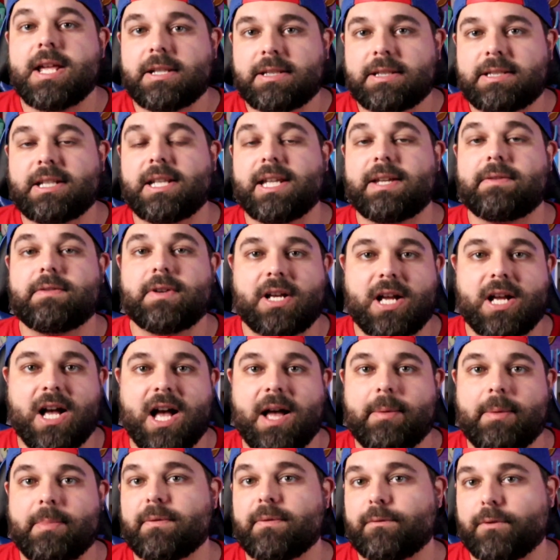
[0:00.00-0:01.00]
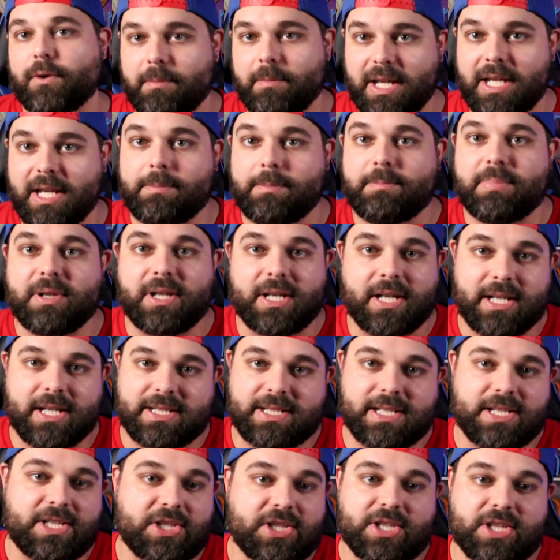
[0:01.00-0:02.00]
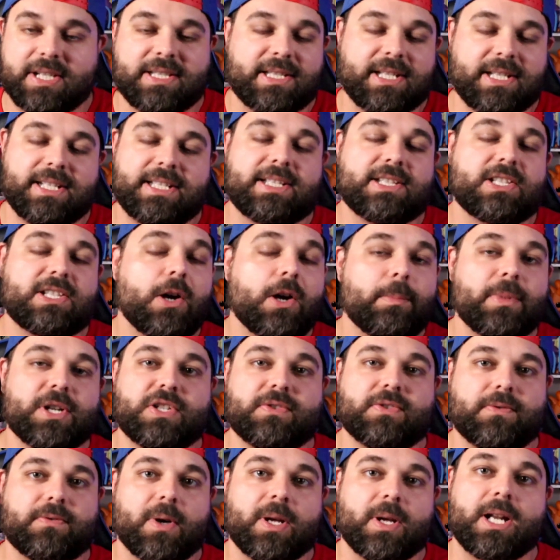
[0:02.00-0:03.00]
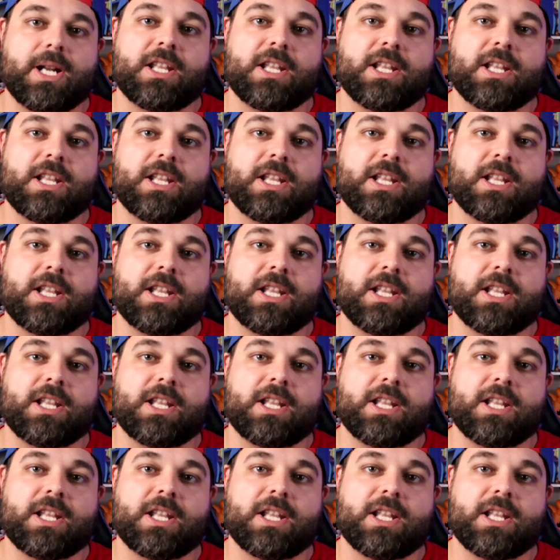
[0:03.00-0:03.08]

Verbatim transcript: to leave a comment for me because it's just, it's so much fun.